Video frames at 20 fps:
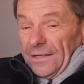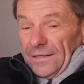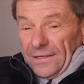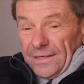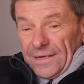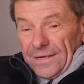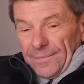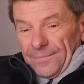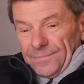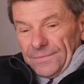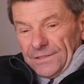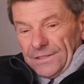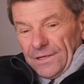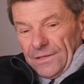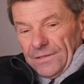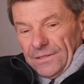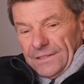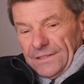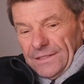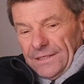Yeah,
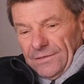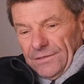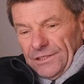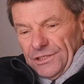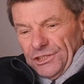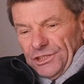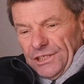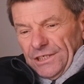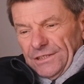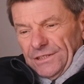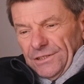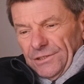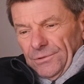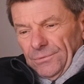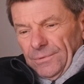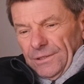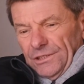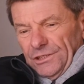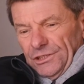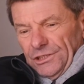so the Series
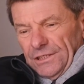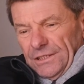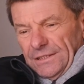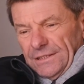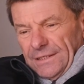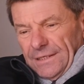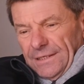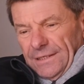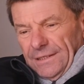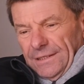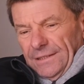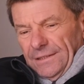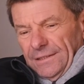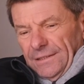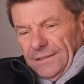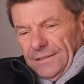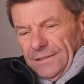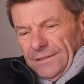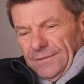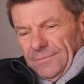G2 winch is
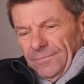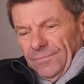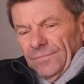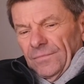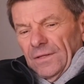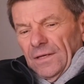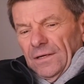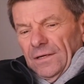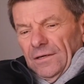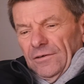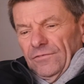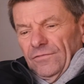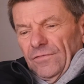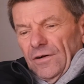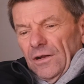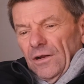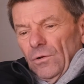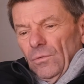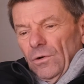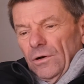a
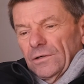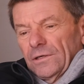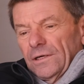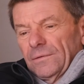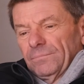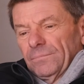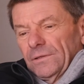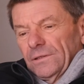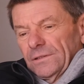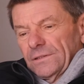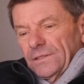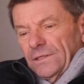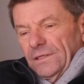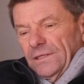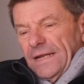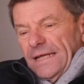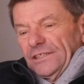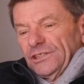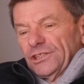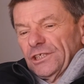follow-on,
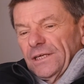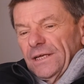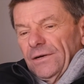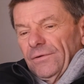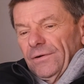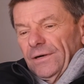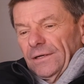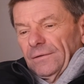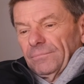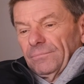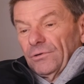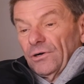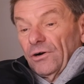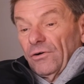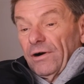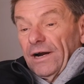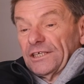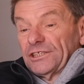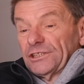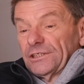an engineering
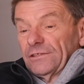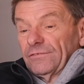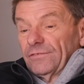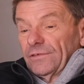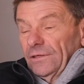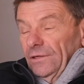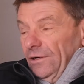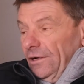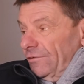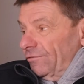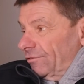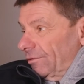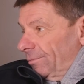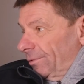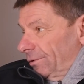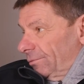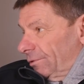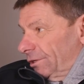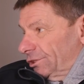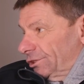progression, if you like, from
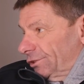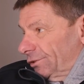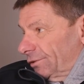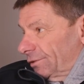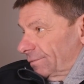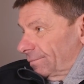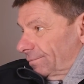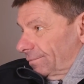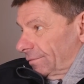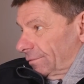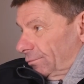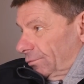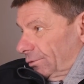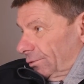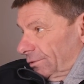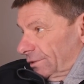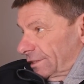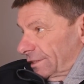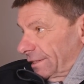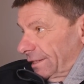the original
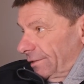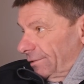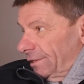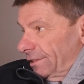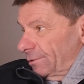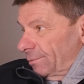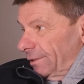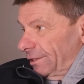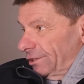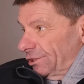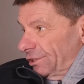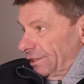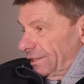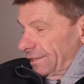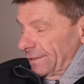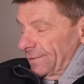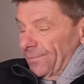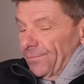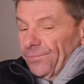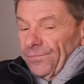Warn series
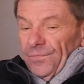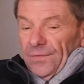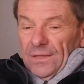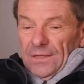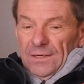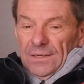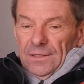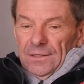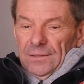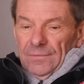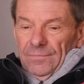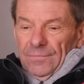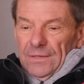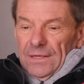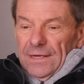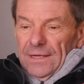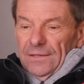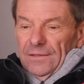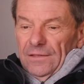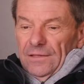winches.
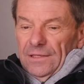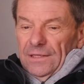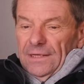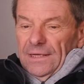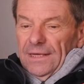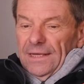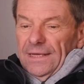And the